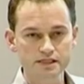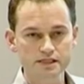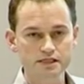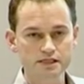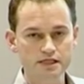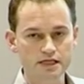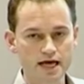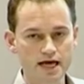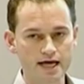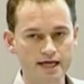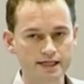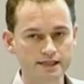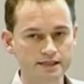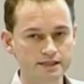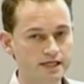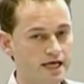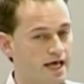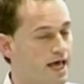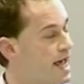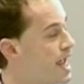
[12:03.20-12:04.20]
slide,
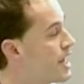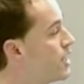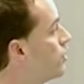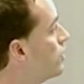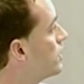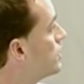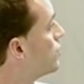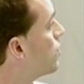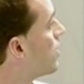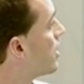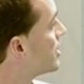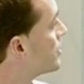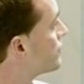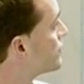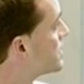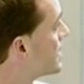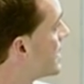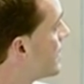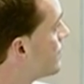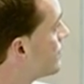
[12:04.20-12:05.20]
and only one of
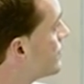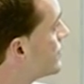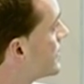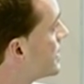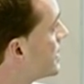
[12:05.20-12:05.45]
them